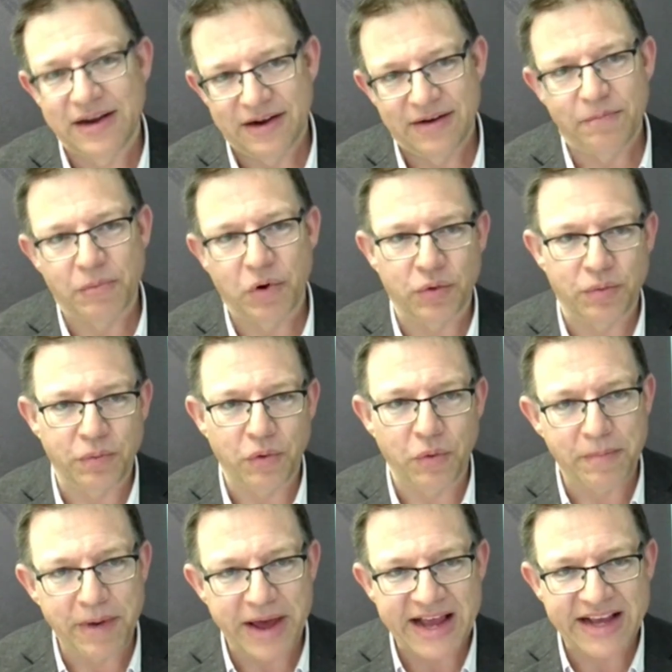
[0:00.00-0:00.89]
multiple
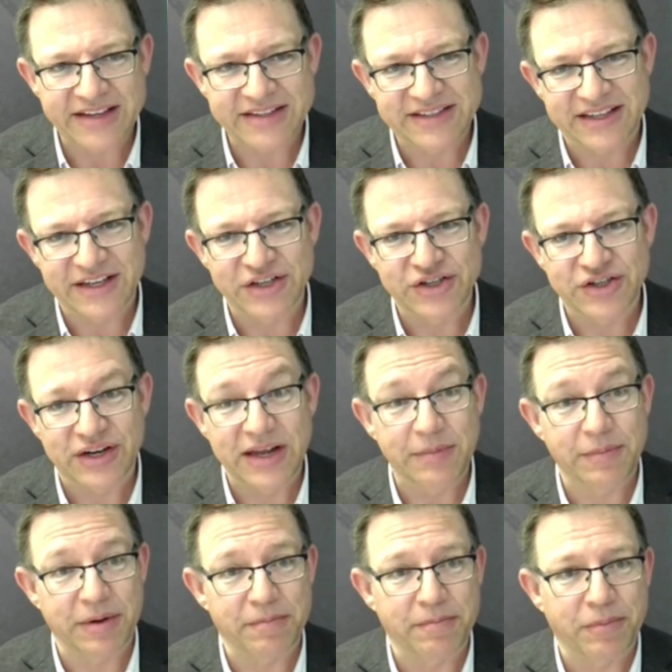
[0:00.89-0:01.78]
banks
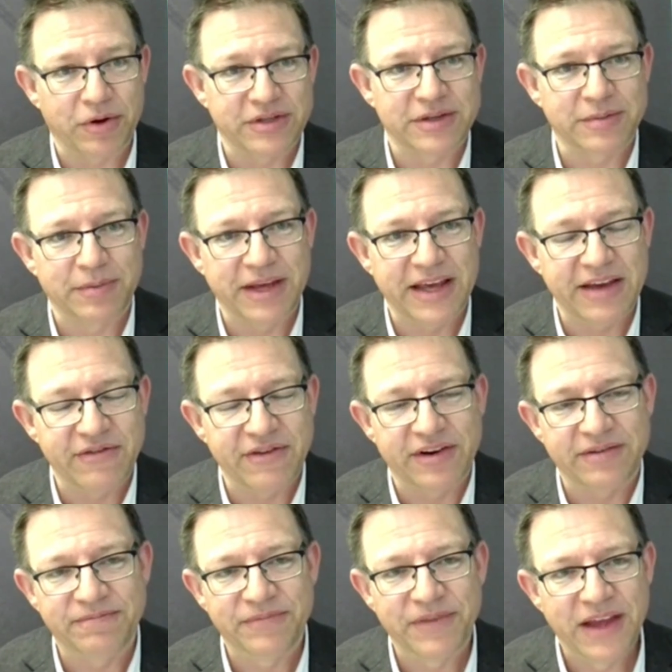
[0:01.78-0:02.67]
initially, but possibly
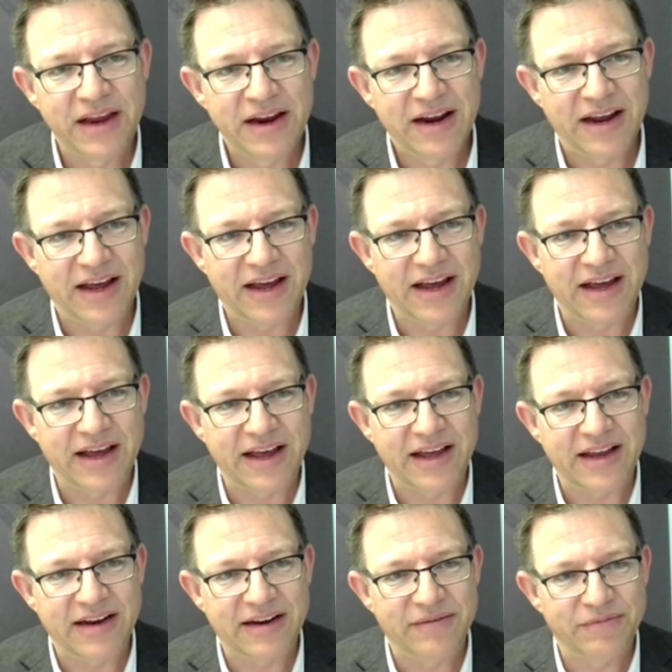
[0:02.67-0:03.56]
even
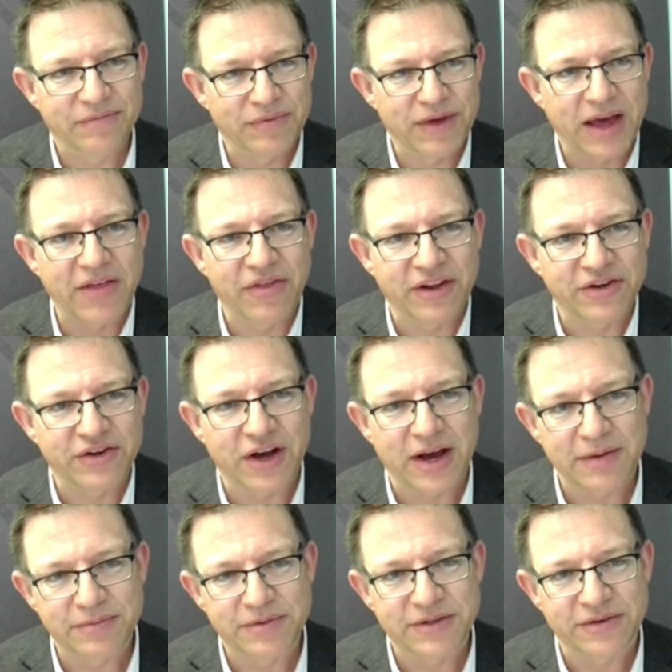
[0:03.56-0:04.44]
other
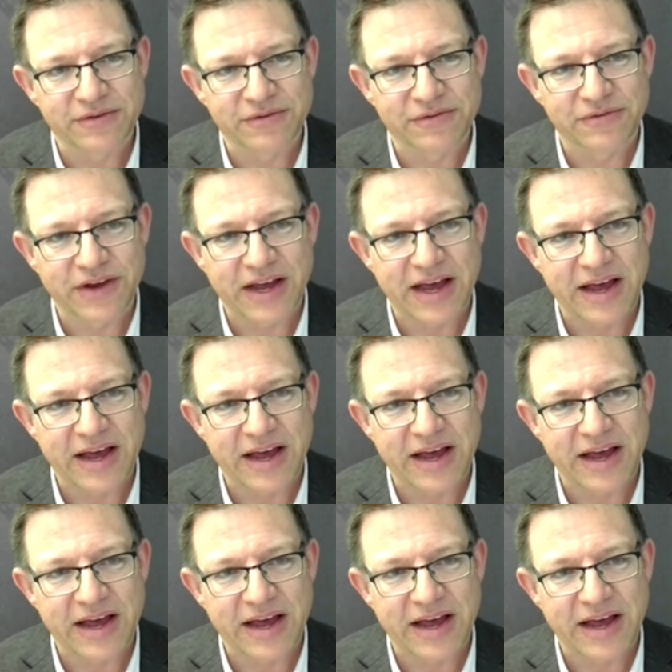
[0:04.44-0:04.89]
types of